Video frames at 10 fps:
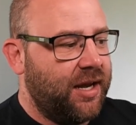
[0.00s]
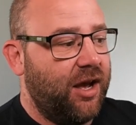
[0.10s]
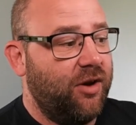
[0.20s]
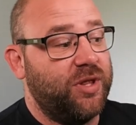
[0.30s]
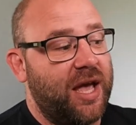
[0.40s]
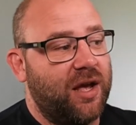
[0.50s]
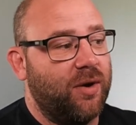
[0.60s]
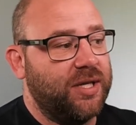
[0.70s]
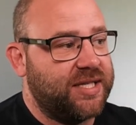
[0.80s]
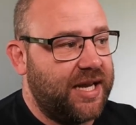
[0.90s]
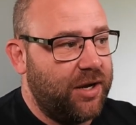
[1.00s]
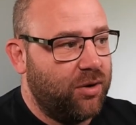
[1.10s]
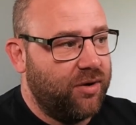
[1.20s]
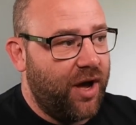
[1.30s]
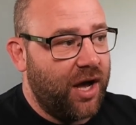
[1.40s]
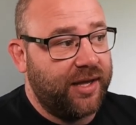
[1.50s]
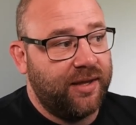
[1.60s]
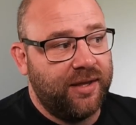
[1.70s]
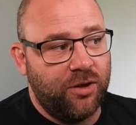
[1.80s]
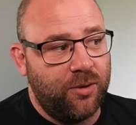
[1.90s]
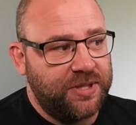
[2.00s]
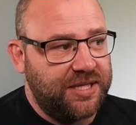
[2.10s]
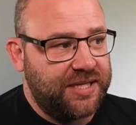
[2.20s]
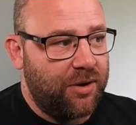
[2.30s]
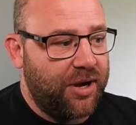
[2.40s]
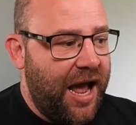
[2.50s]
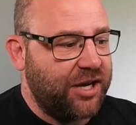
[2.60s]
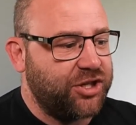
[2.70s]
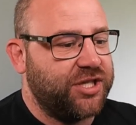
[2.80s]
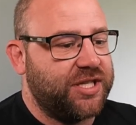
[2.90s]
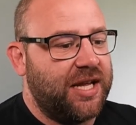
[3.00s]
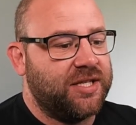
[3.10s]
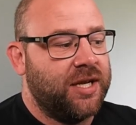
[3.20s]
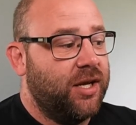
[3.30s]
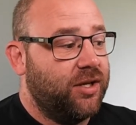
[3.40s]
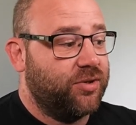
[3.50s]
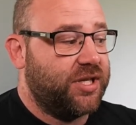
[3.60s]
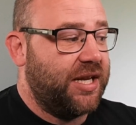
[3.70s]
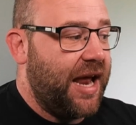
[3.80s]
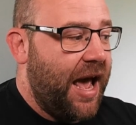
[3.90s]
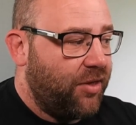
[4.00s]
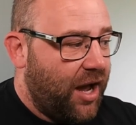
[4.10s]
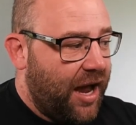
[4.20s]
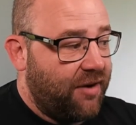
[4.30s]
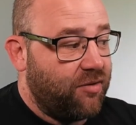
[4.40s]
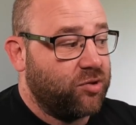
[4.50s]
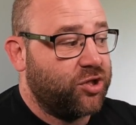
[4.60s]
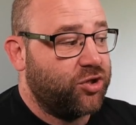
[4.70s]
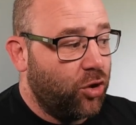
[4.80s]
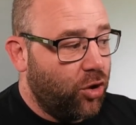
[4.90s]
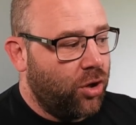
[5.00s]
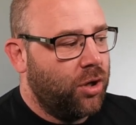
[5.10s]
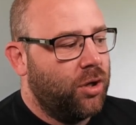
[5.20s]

If we then go and see all of our kubectl get action sets, you'll see now that I have a restore